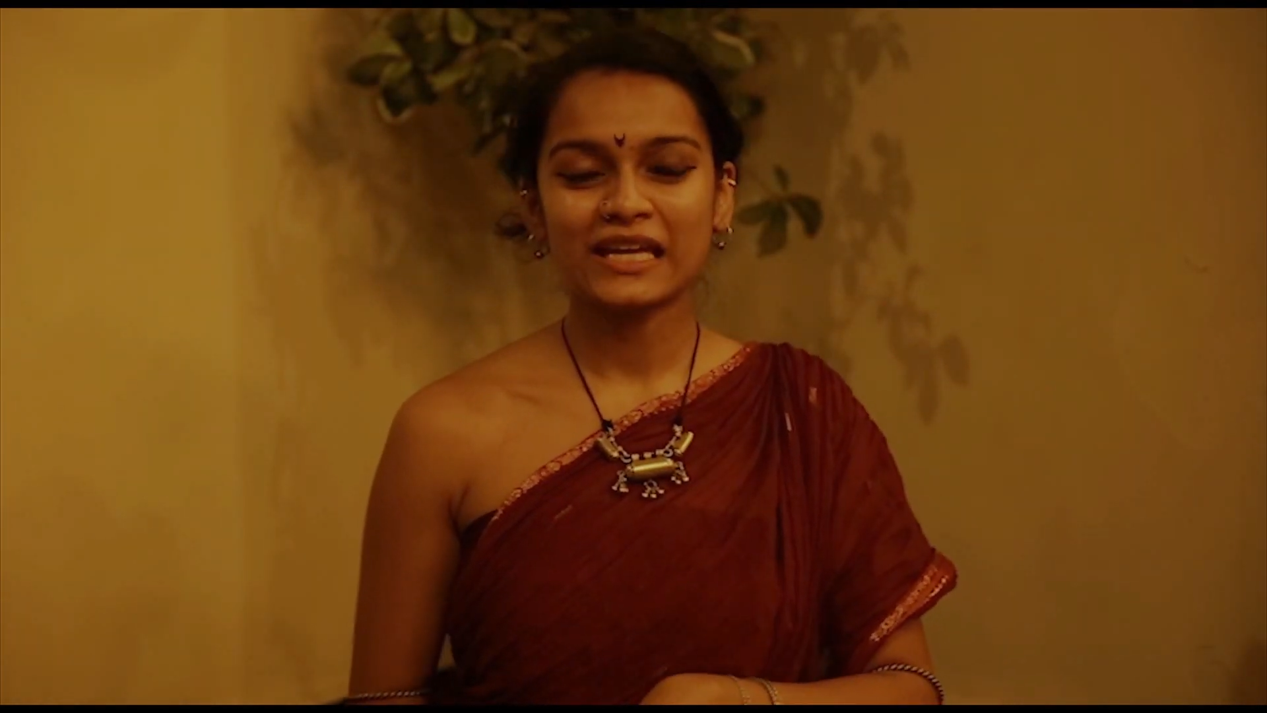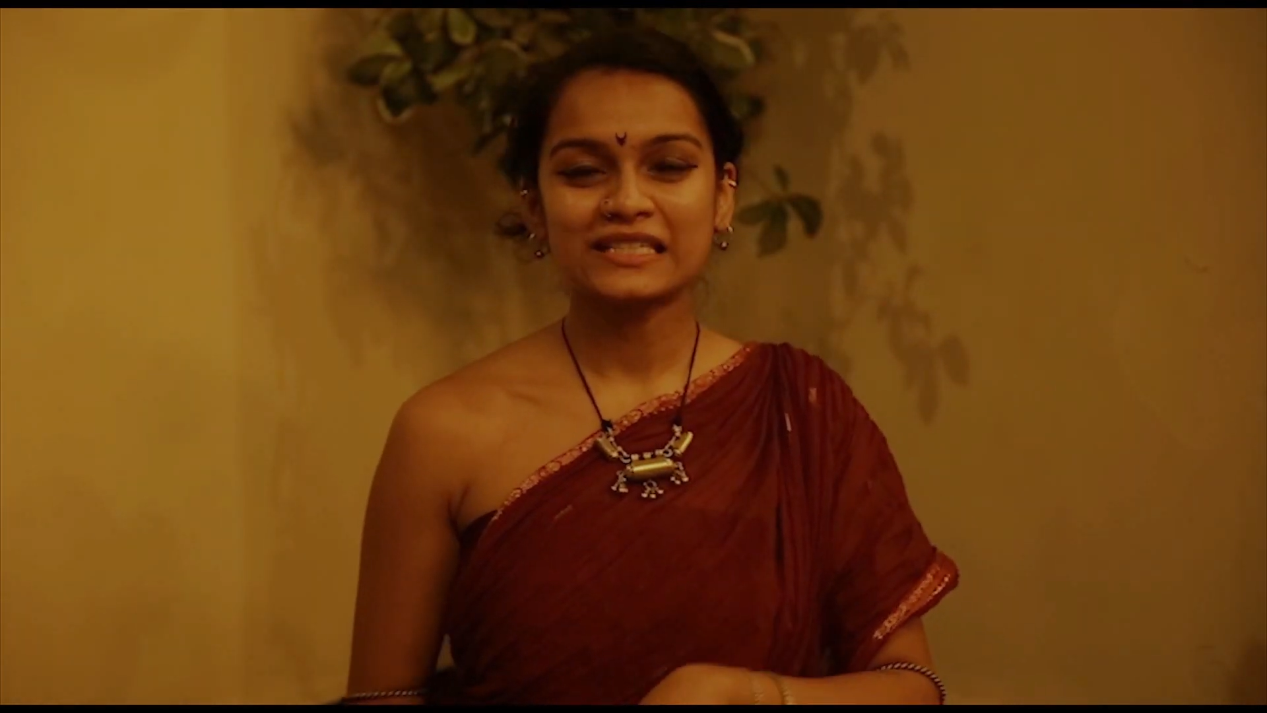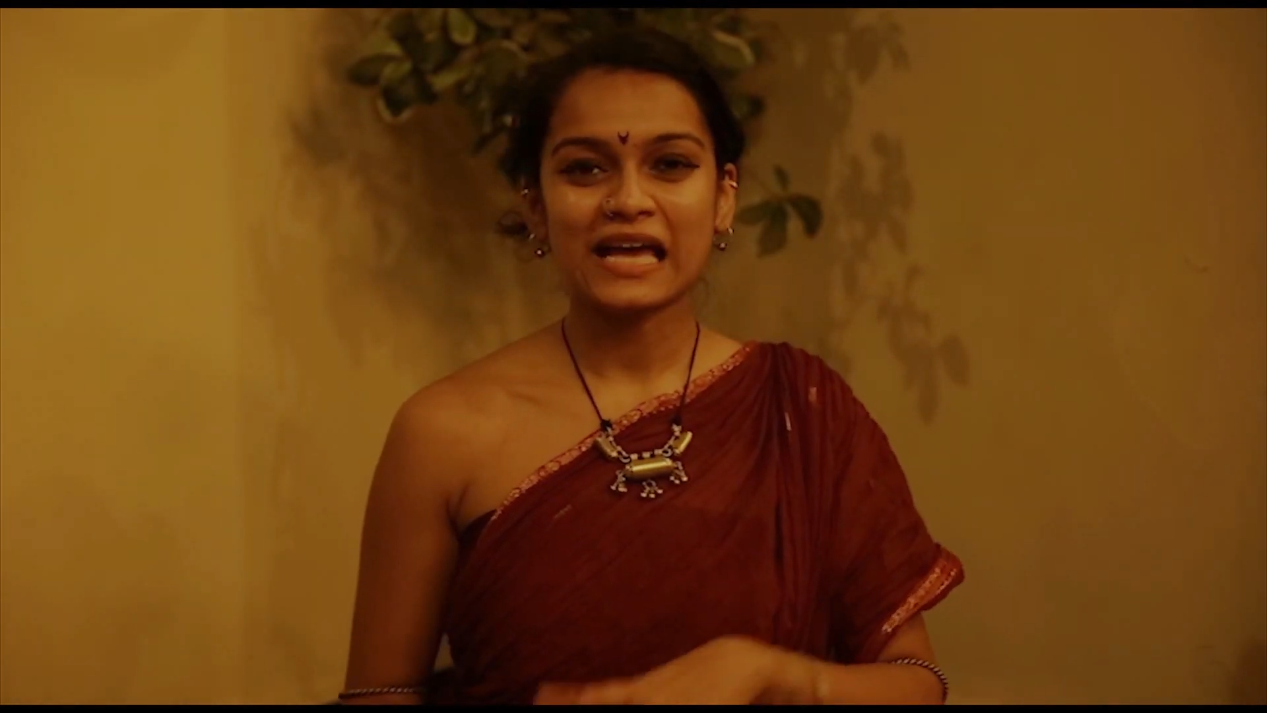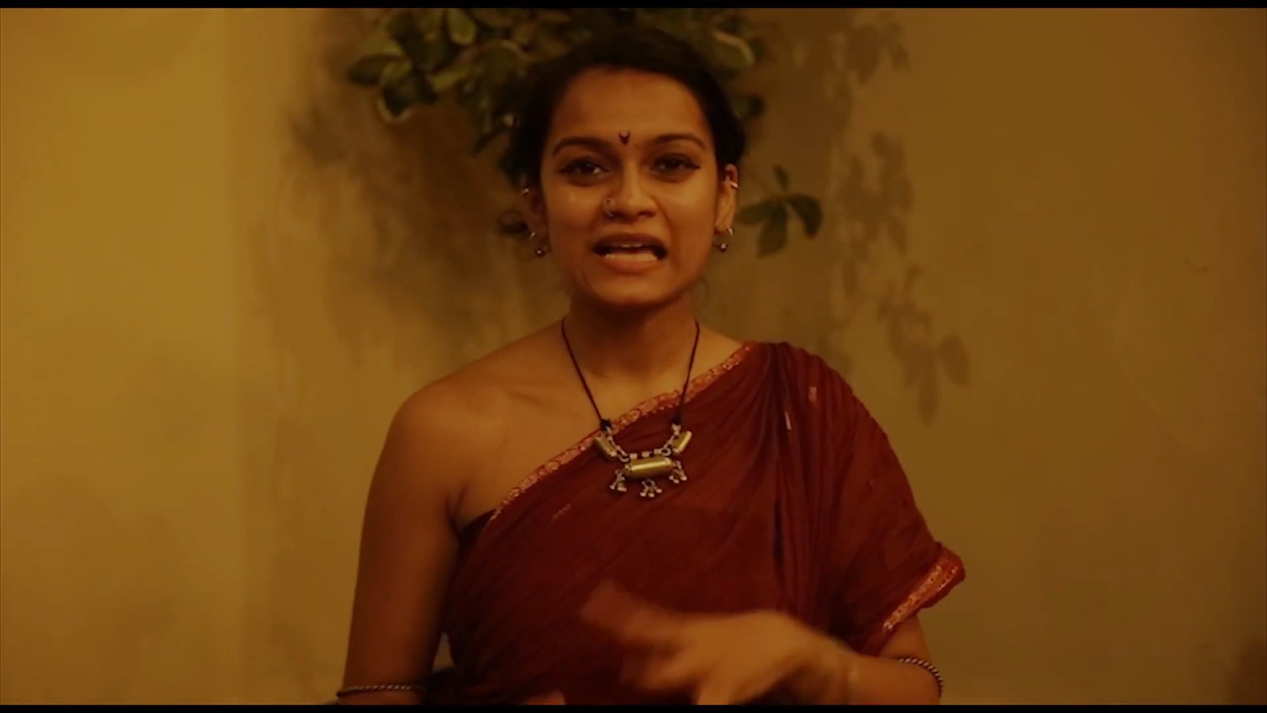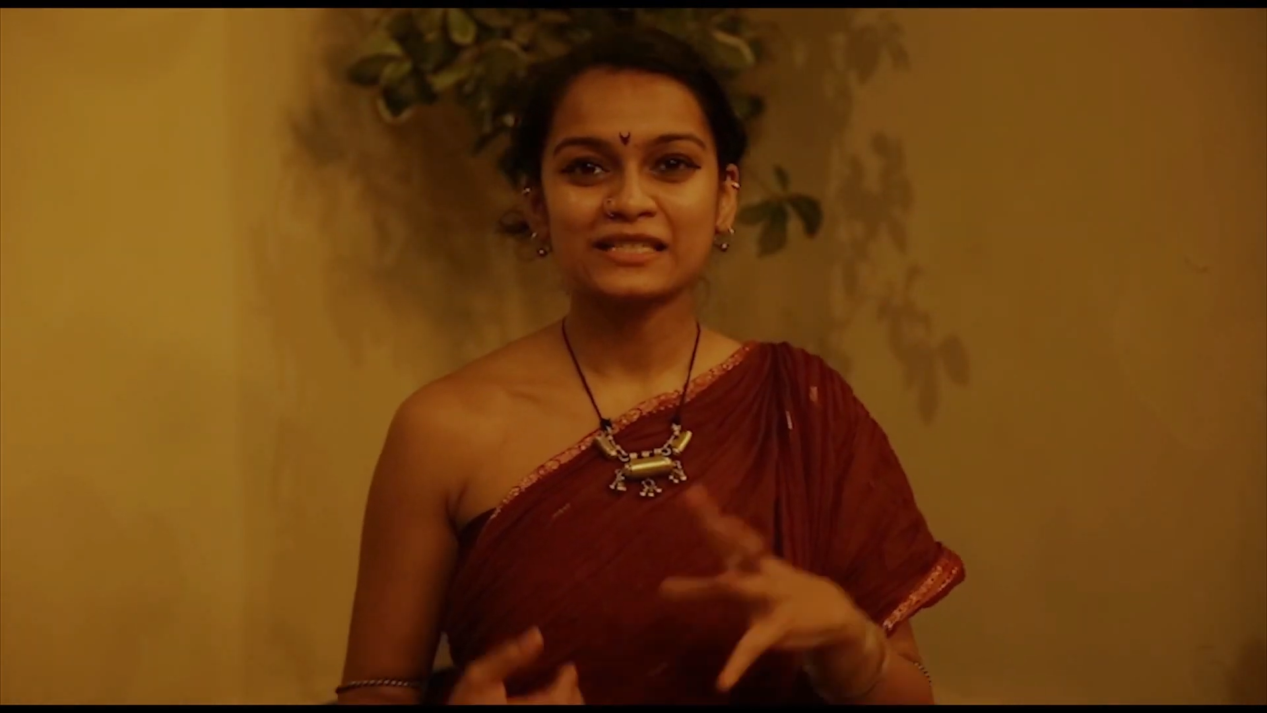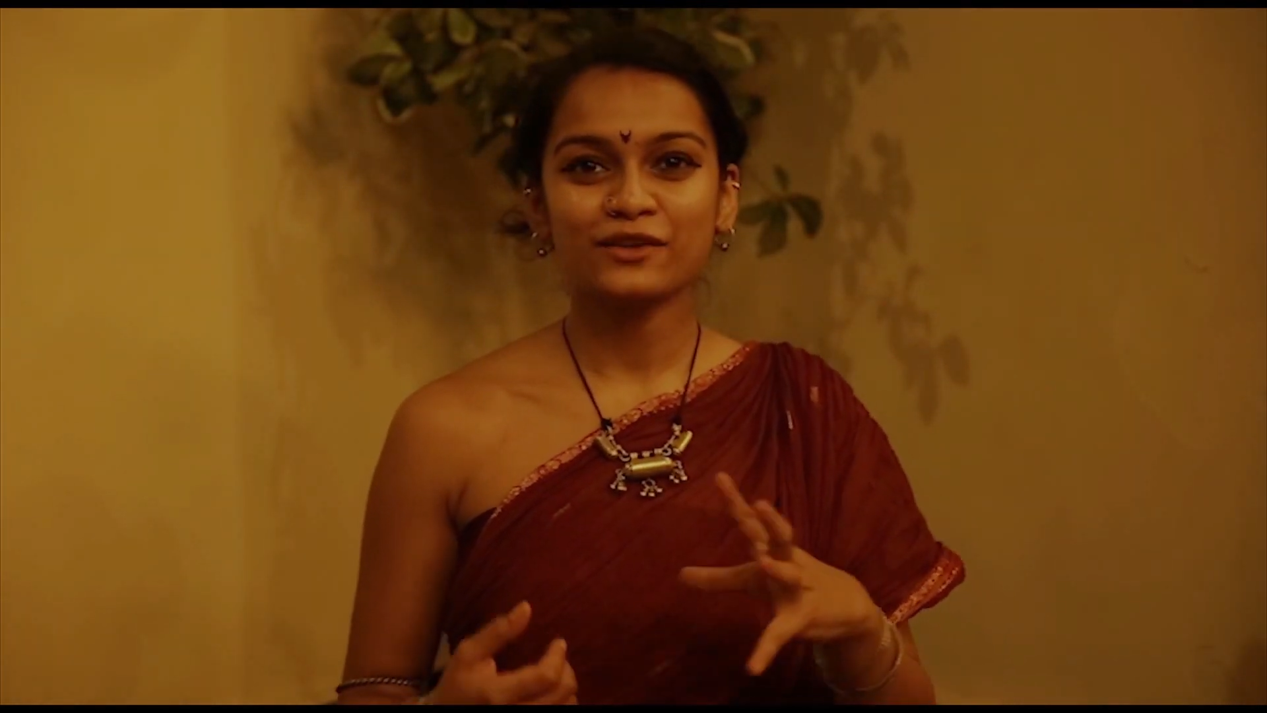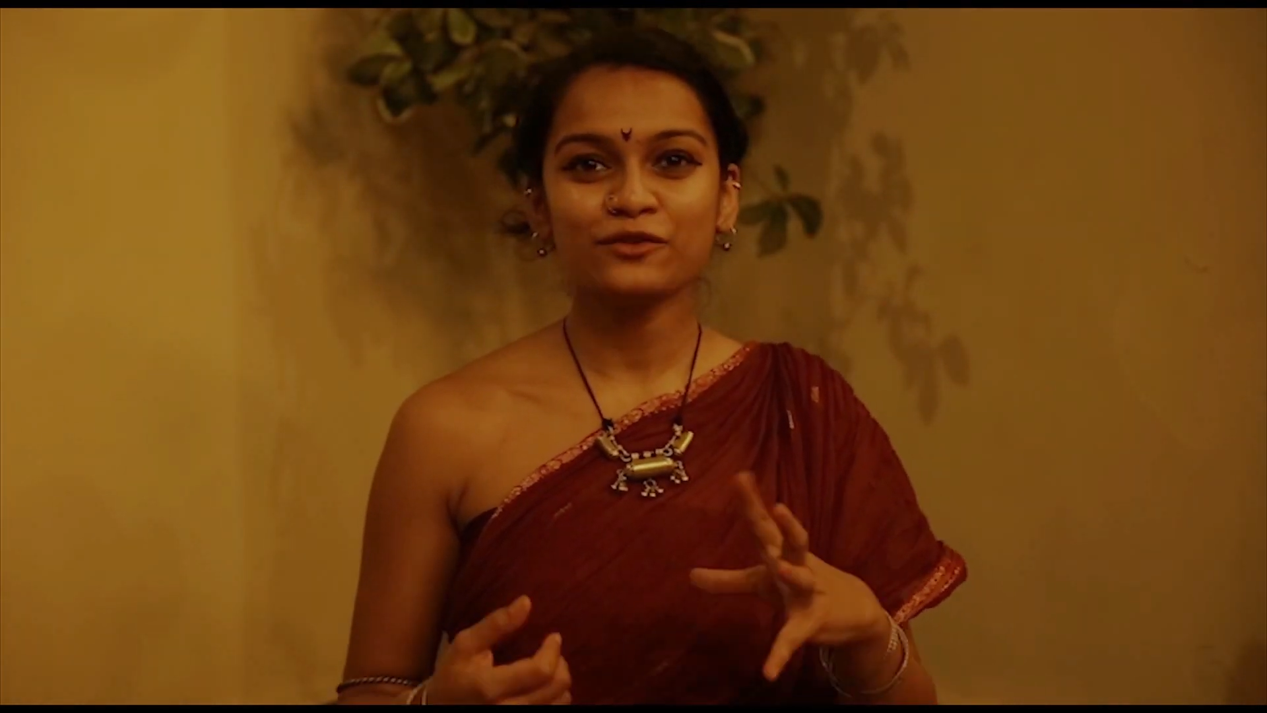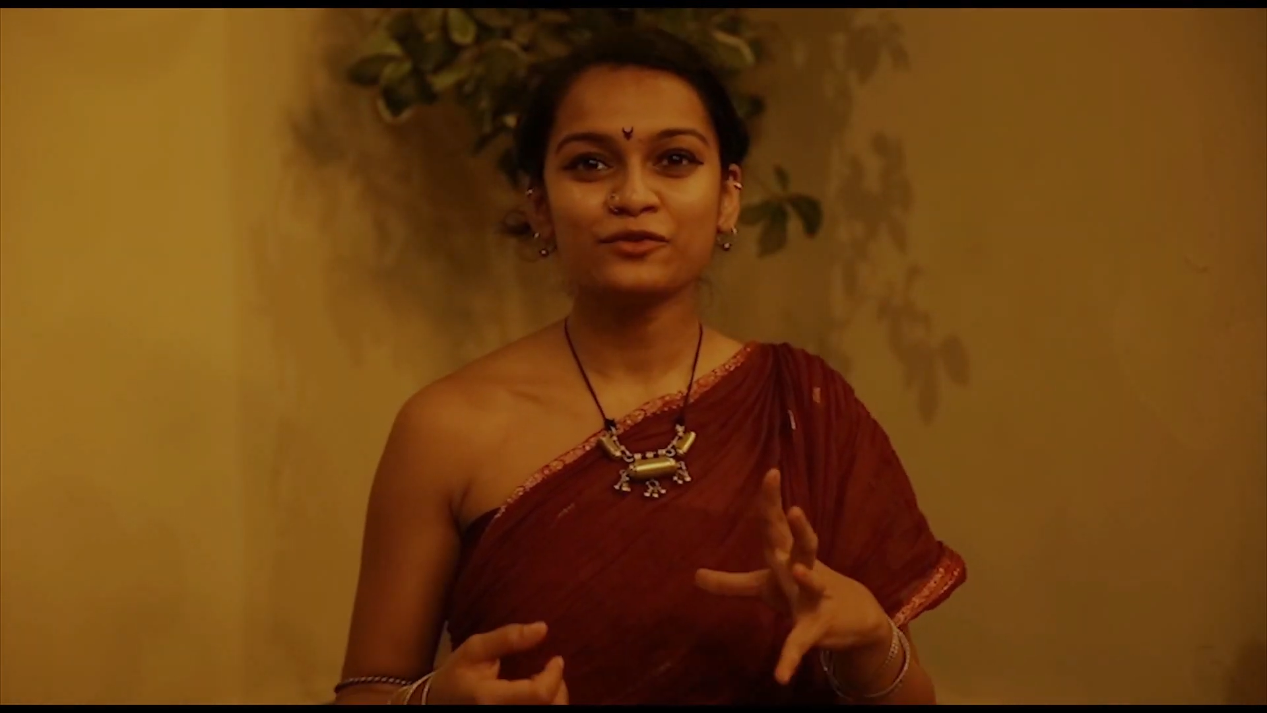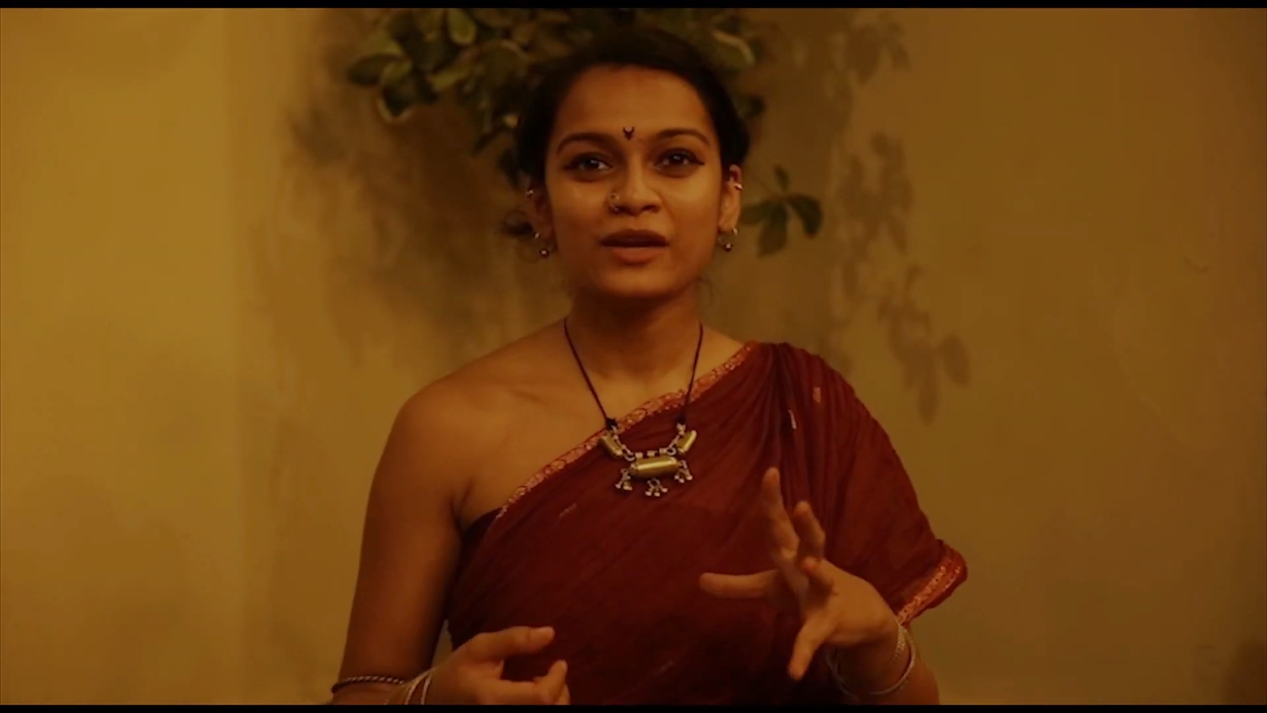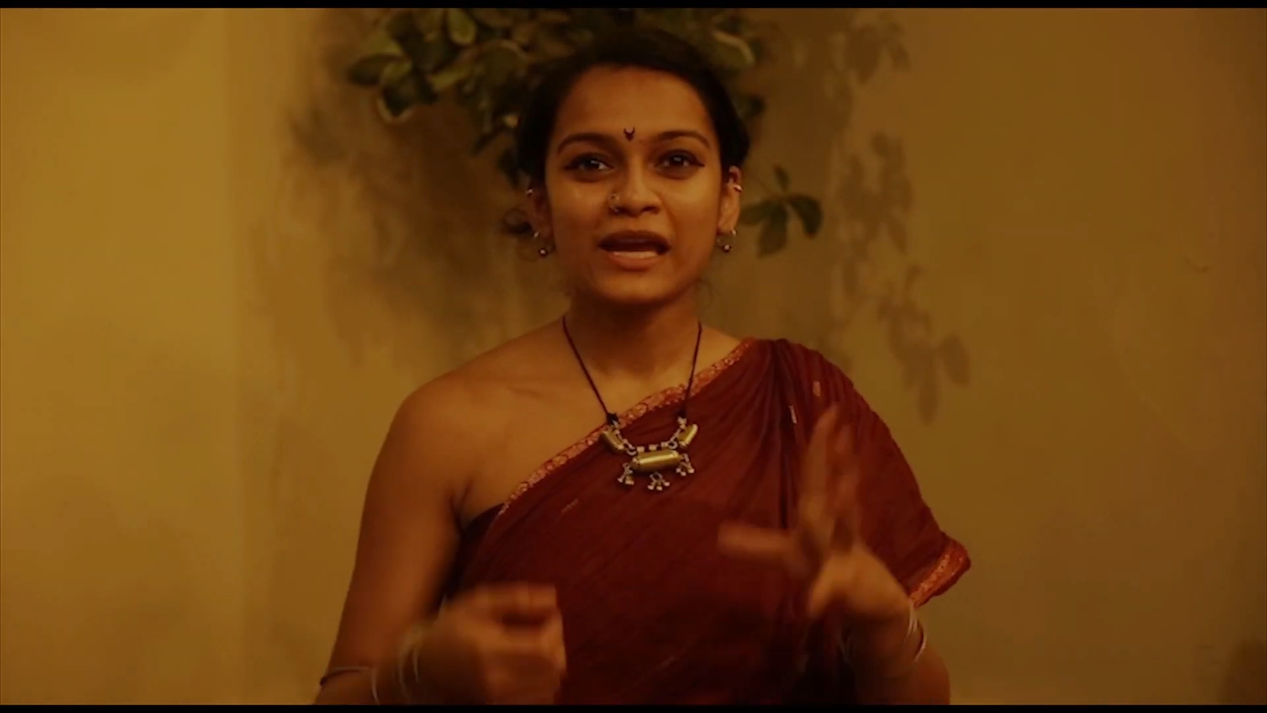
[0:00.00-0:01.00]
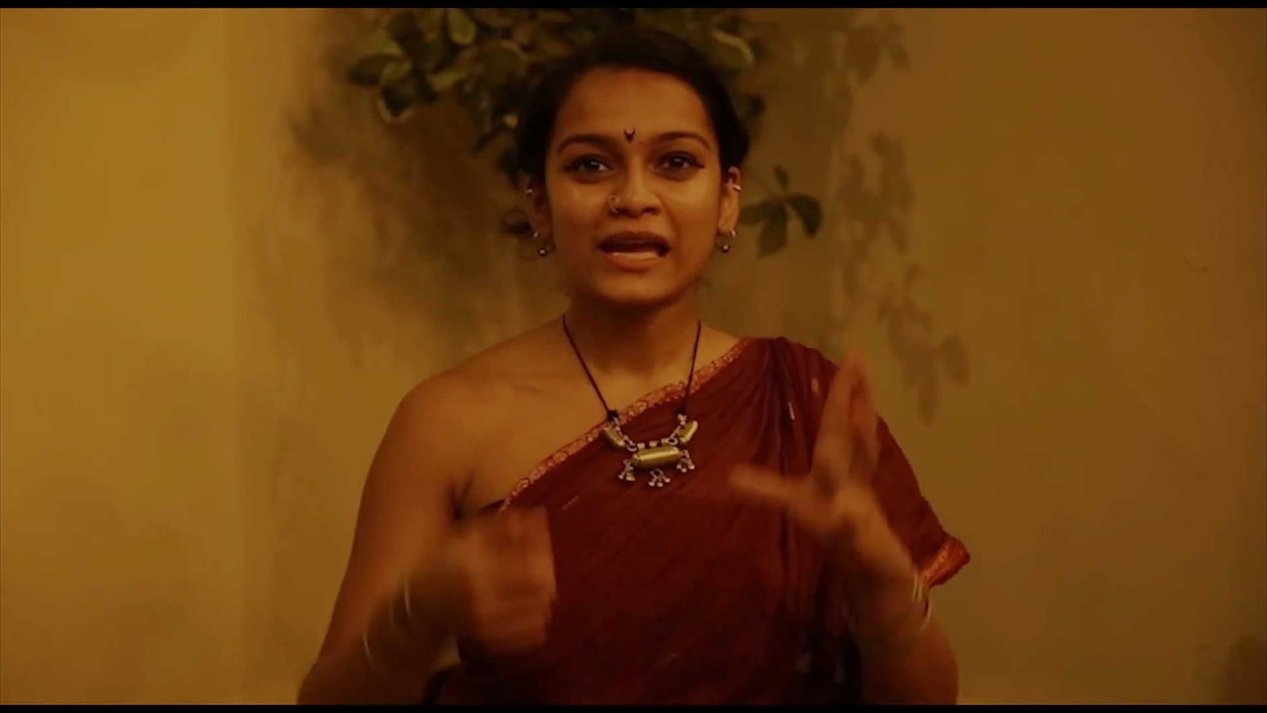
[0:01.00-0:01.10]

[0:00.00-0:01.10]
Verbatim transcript: it's as if